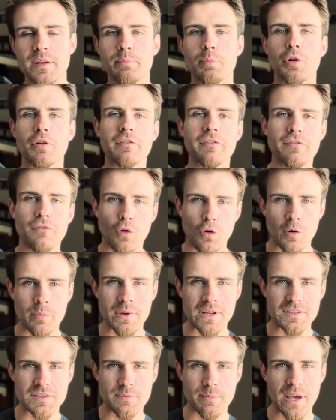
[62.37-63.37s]

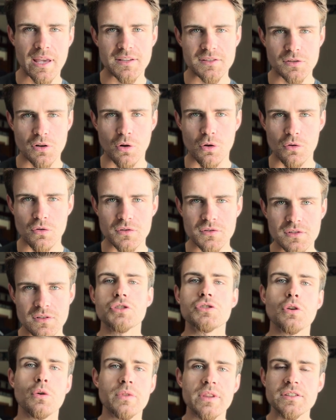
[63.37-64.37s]
performance-based goals.
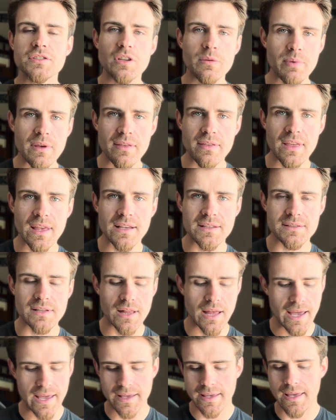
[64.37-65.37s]
So this could be things
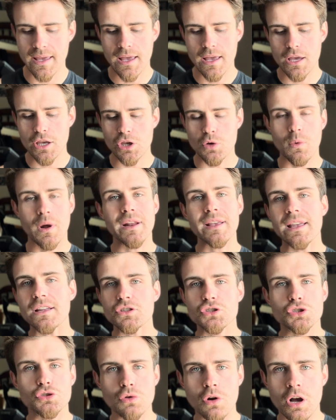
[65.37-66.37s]
like you want to get
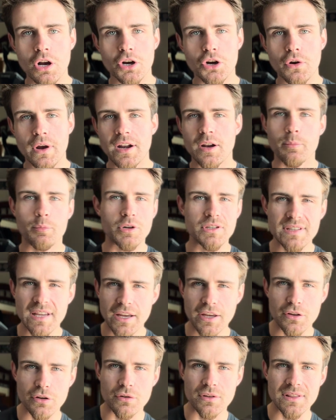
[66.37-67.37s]
stronger at a
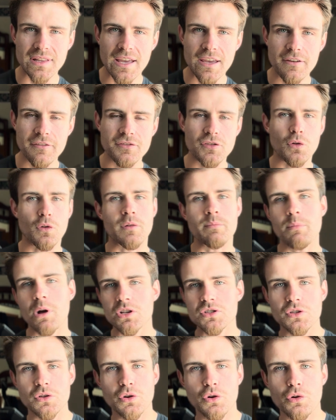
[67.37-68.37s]
particular lift or
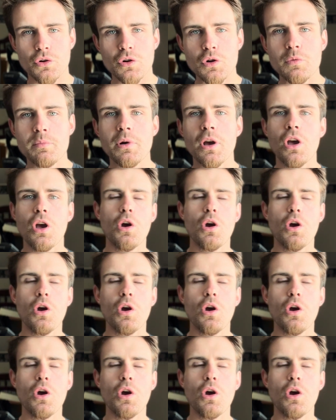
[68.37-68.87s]
muscle group,